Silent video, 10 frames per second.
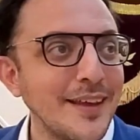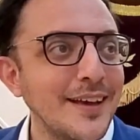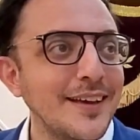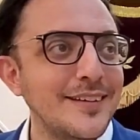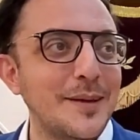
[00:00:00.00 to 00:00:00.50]

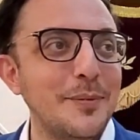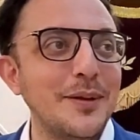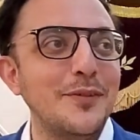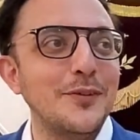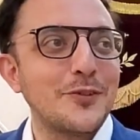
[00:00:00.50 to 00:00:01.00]
He said, but
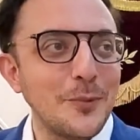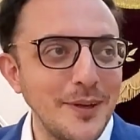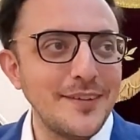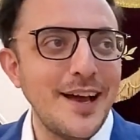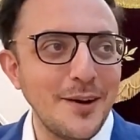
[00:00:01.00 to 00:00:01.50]
if you
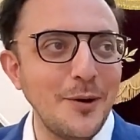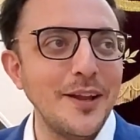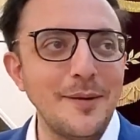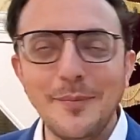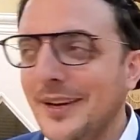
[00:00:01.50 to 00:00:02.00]
squeeze out all
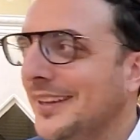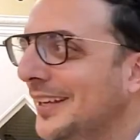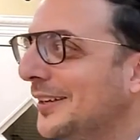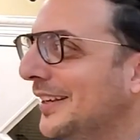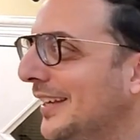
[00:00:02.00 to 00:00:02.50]
that money that
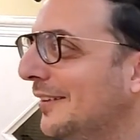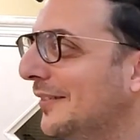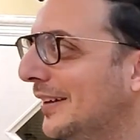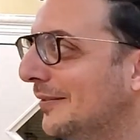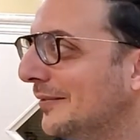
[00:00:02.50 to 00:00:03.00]
you're going to give
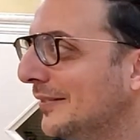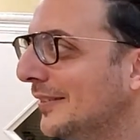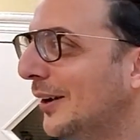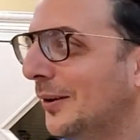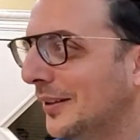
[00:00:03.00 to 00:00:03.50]
them,
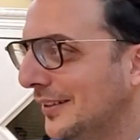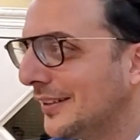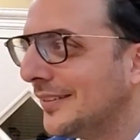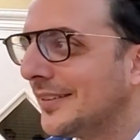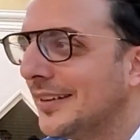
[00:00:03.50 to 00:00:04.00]
the only
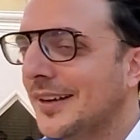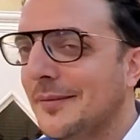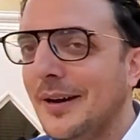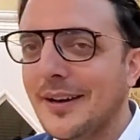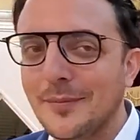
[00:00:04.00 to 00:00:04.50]
thing that's going to
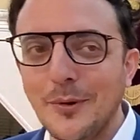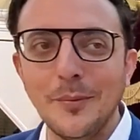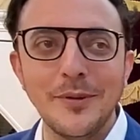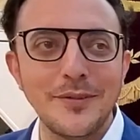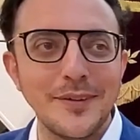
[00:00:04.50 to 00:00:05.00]
come out is
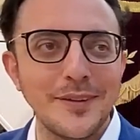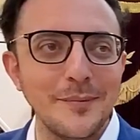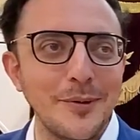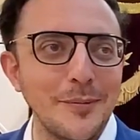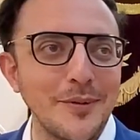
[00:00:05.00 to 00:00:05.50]
more mitzvot
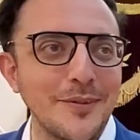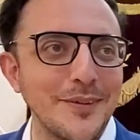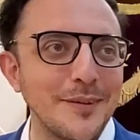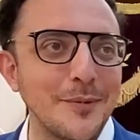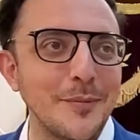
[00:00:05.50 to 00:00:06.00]
and more
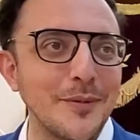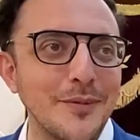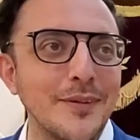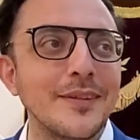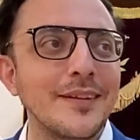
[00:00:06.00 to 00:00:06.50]
mitzvot and more
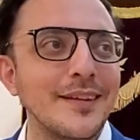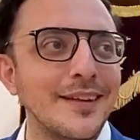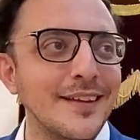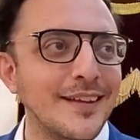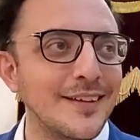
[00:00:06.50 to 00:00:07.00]
mitzvot.
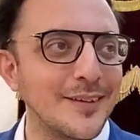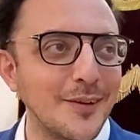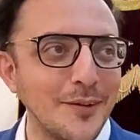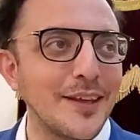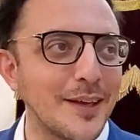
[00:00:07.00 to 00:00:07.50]
So
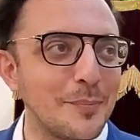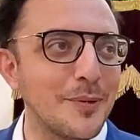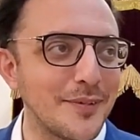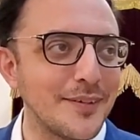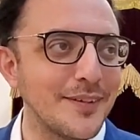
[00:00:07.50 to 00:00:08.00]
don't take it
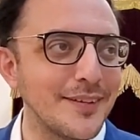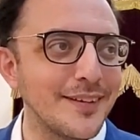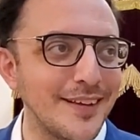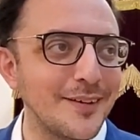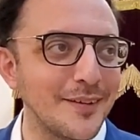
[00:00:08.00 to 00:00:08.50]
personal
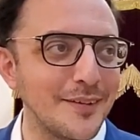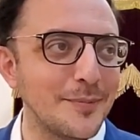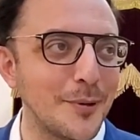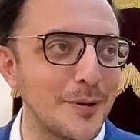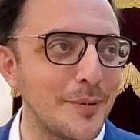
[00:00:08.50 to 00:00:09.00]
that they only
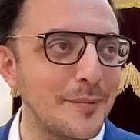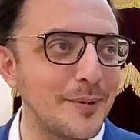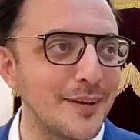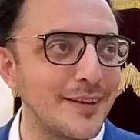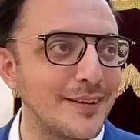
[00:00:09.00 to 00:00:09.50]
spoke about
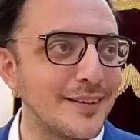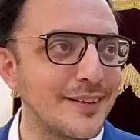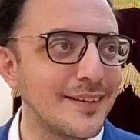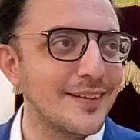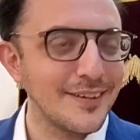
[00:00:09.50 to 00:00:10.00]
money.
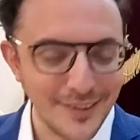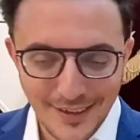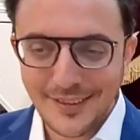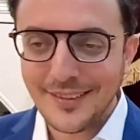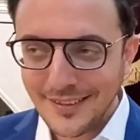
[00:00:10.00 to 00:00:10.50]
Look
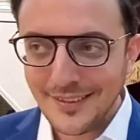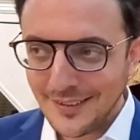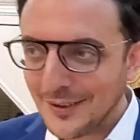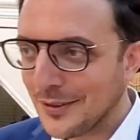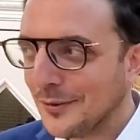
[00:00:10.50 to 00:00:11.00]
at it,
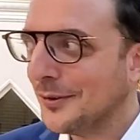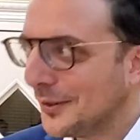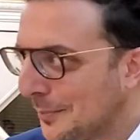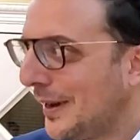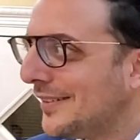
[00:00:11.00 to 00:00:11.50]
look through,
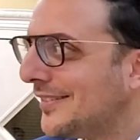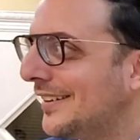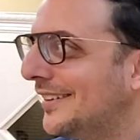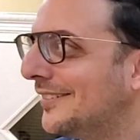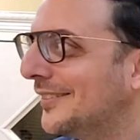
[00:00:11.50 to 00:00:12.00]
look past
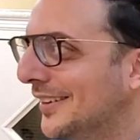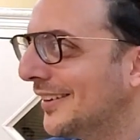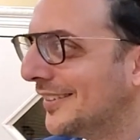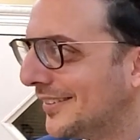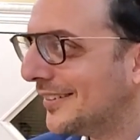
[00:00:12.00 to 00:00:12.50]
that.
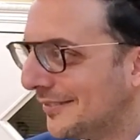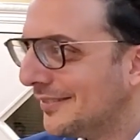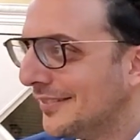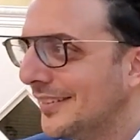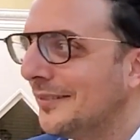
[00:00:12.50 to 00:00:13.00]
Realize that
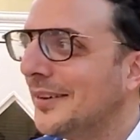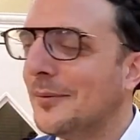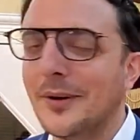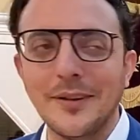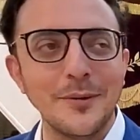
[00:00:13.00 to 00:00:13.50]
they really
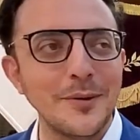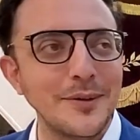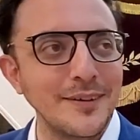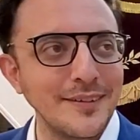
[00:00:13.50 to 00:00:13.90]
want to do good.